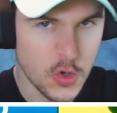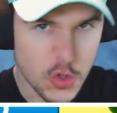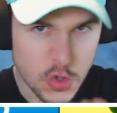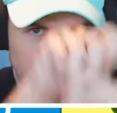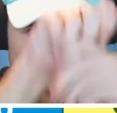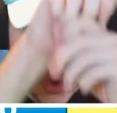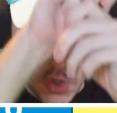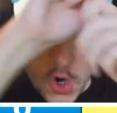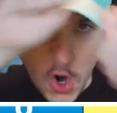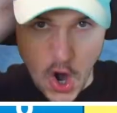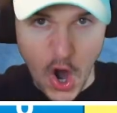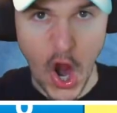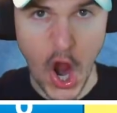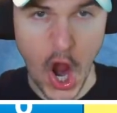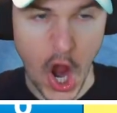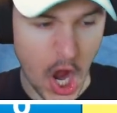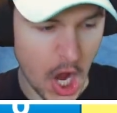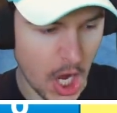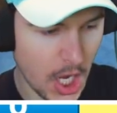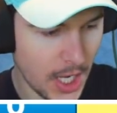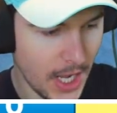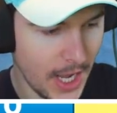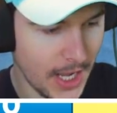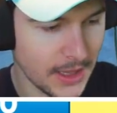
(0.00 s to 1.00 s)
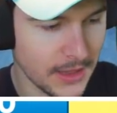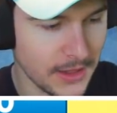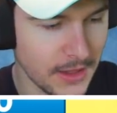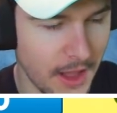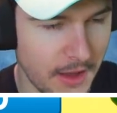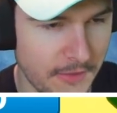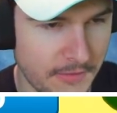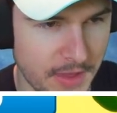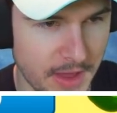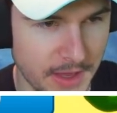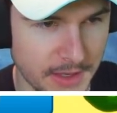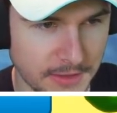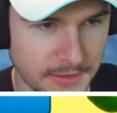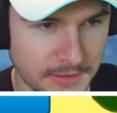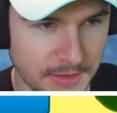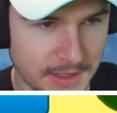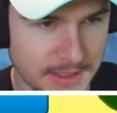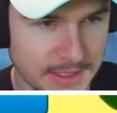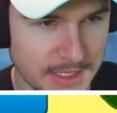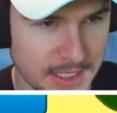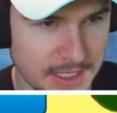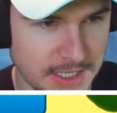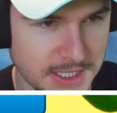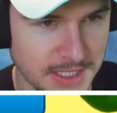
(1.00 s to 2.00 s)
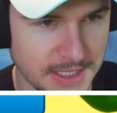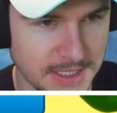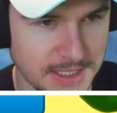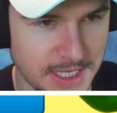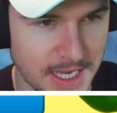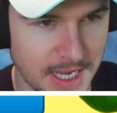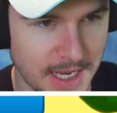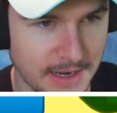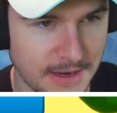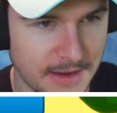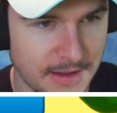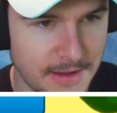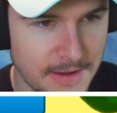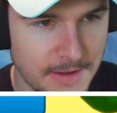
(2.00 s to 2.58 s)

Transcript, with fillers: I love that, dude. That's actually insane.